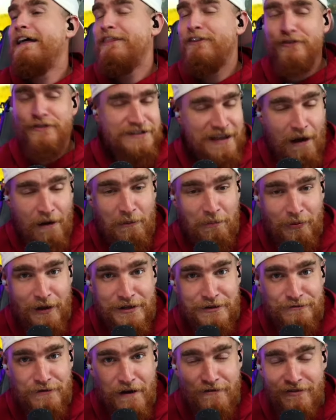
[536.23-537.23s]
There's a time and a
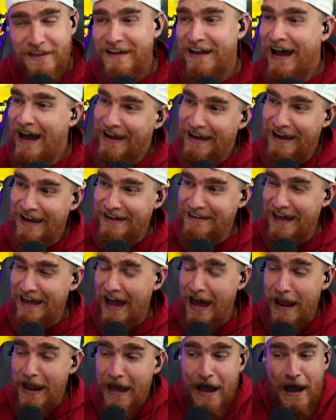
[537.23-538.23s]
place for everything. I get
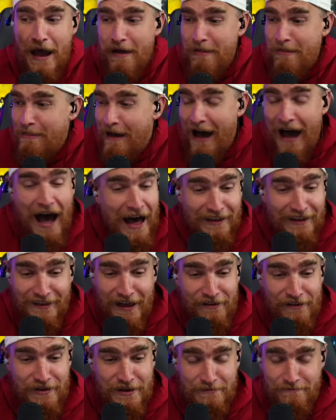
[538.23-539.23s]
that. I
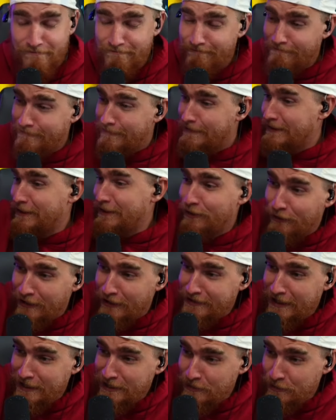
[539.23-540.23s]
love it. You're going
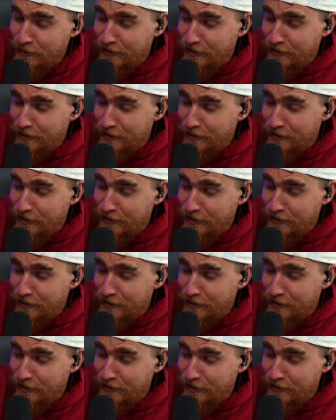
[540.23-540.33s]
to say some